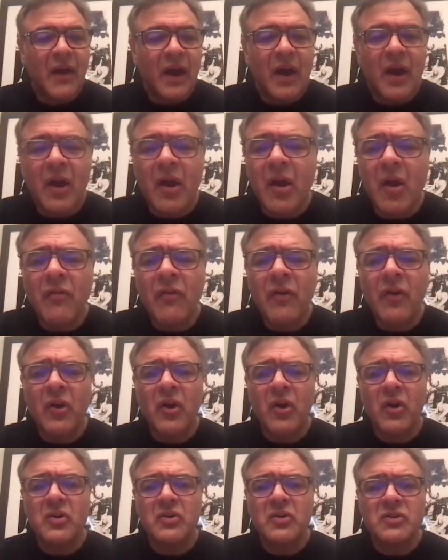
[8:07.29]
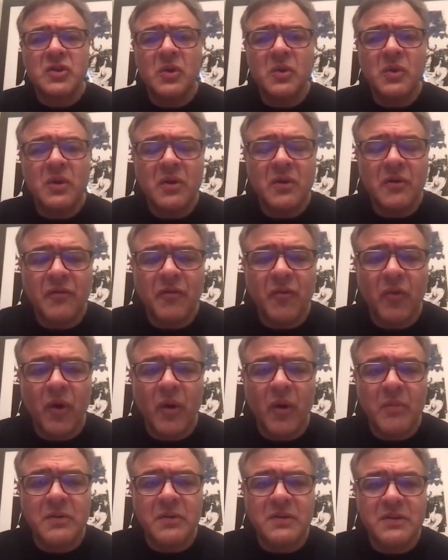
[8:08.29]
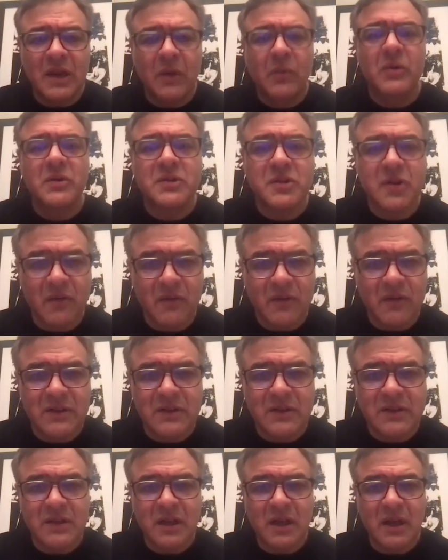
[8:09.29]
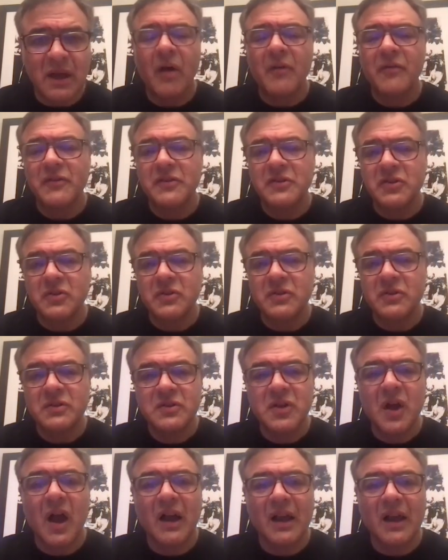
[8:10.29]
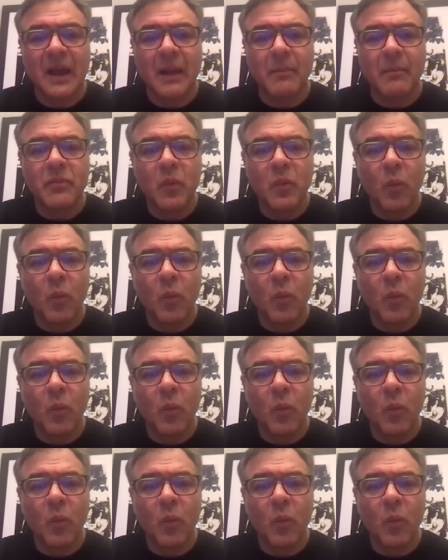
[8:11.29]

I overheard two uniformed Secret Service officers talking.